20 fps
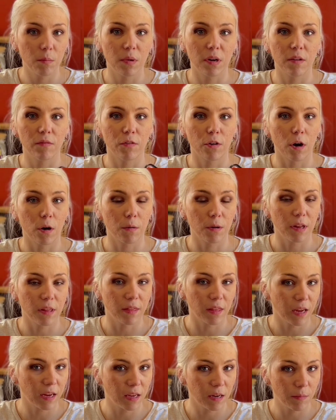but if you're already
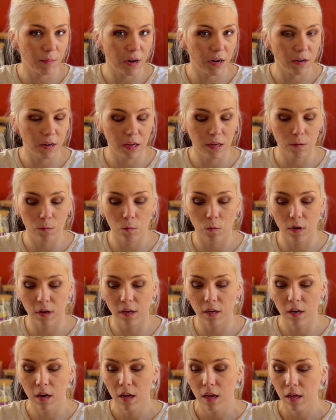thinking about getting
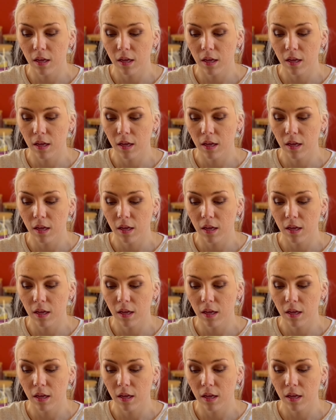one,